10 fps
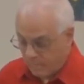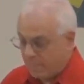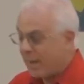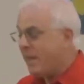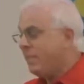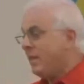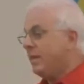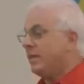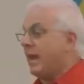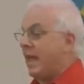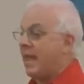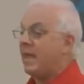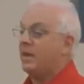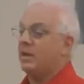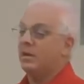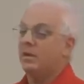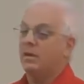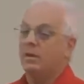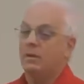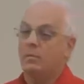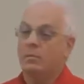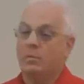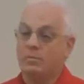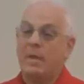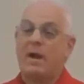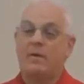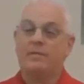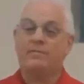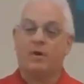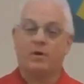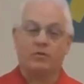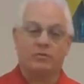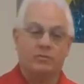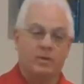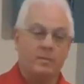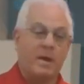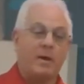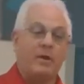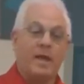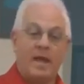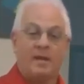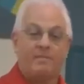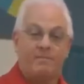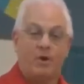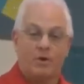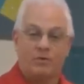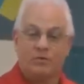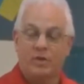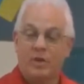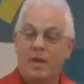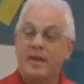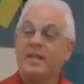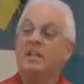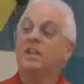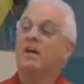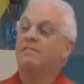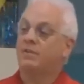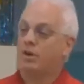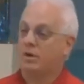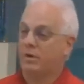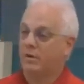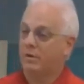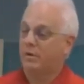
but I think that Hannah was married first. He married Hannah first, and he loved her.